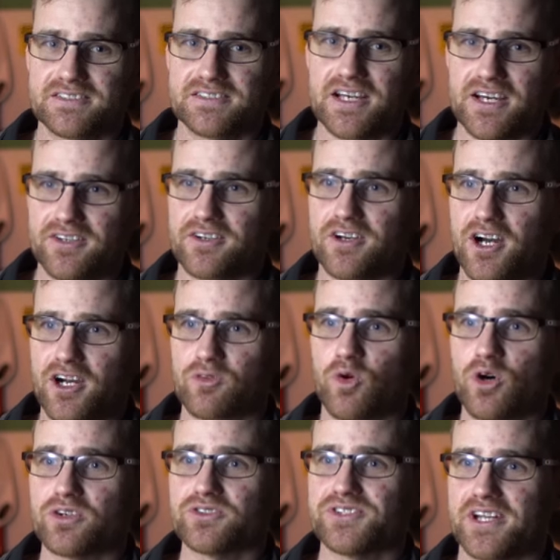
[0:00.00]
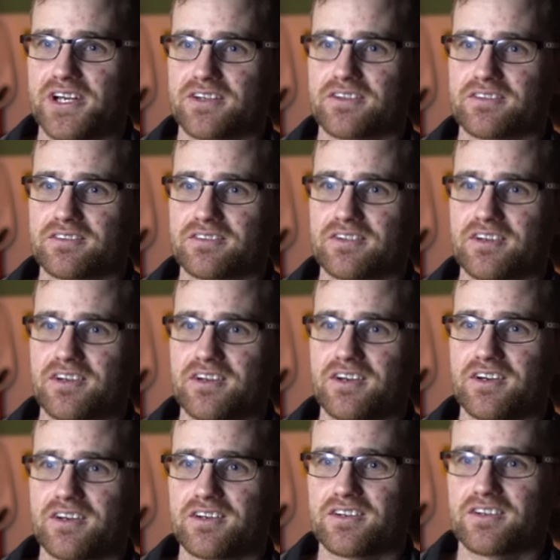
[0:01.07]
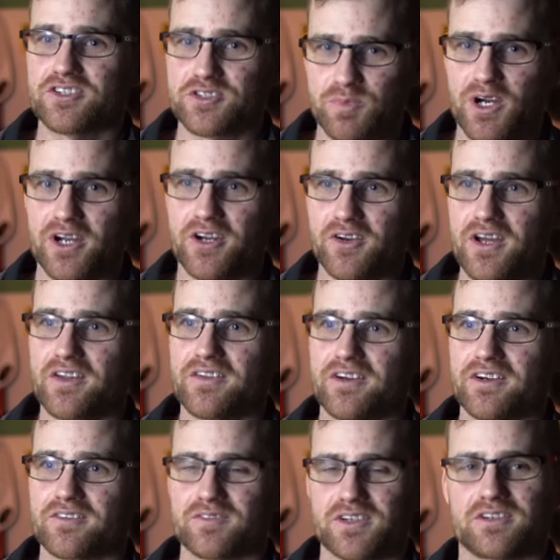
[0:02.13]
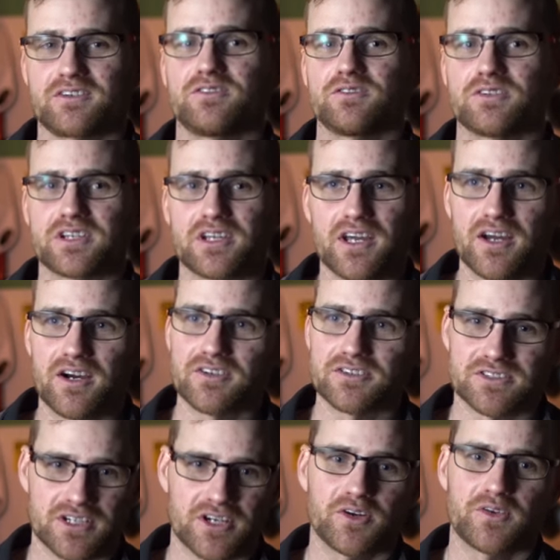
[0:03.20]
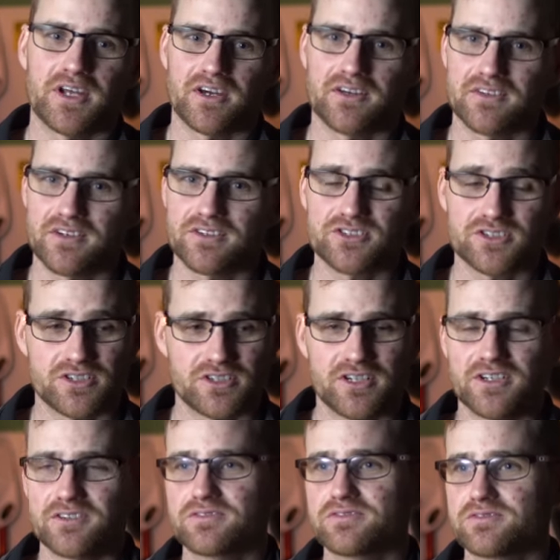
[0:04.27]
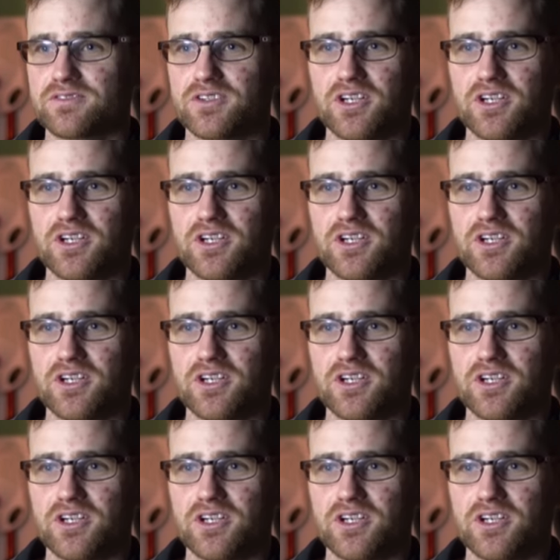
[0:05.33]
down there knocking walls down. You should probably go down there. I'm like, holy cow. So I go down there, sure enough.